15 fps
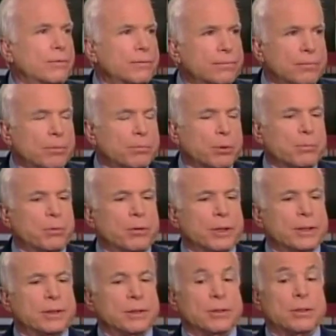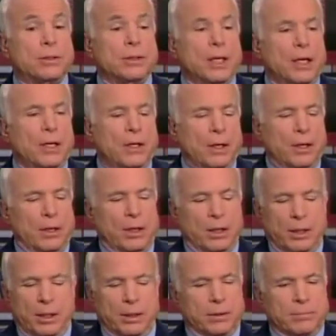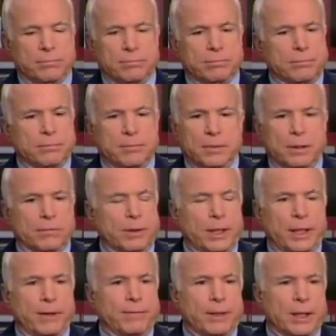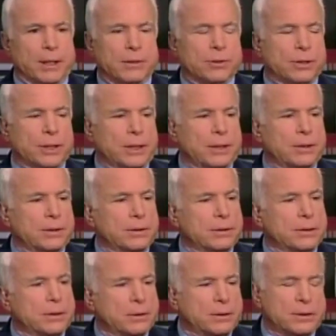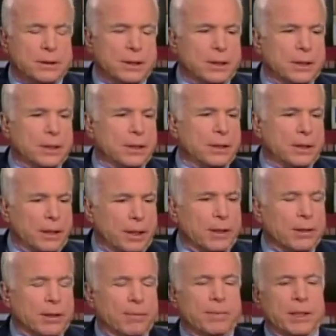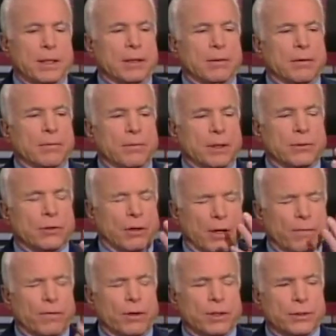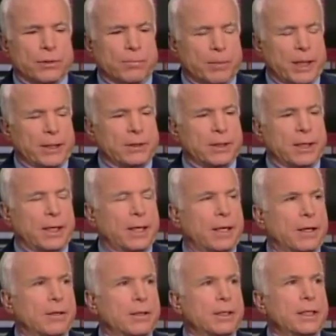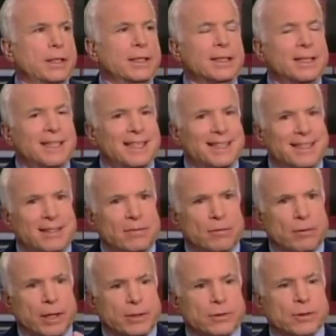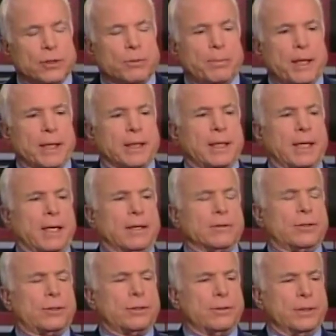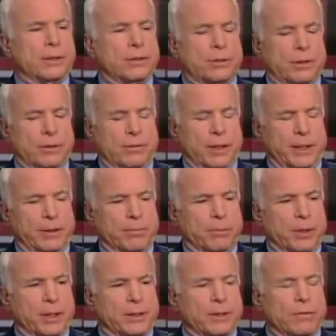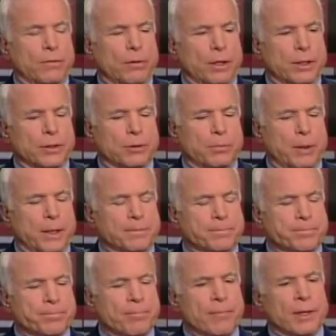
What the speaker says: of proportions that we have not seen, I mean, it's hard for us to imagine how, in retrospect, how serious the Great Depression was. But